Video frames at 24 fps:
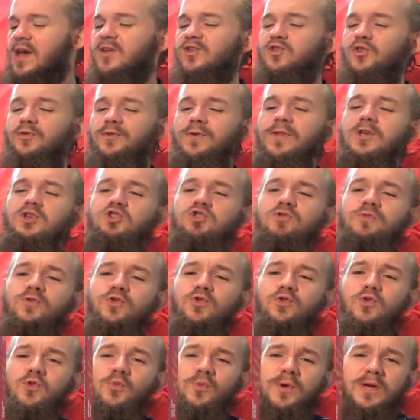So for this
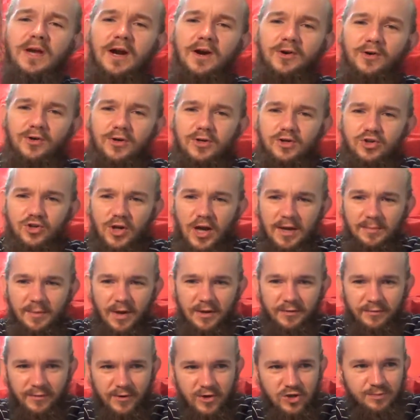review we are going to try my
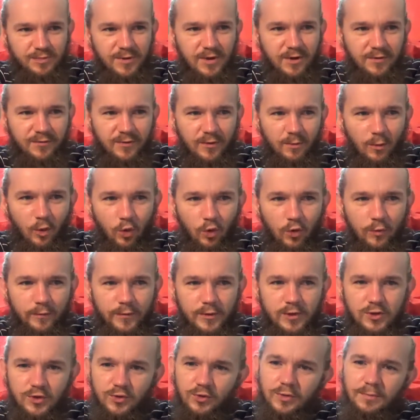first beer from
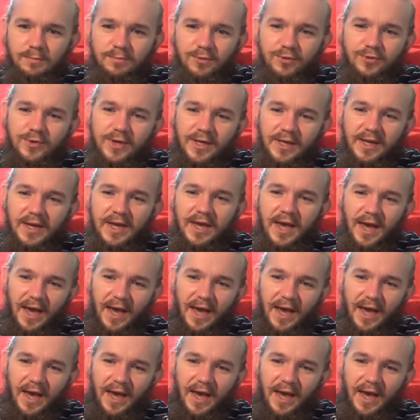Overtone Brewing,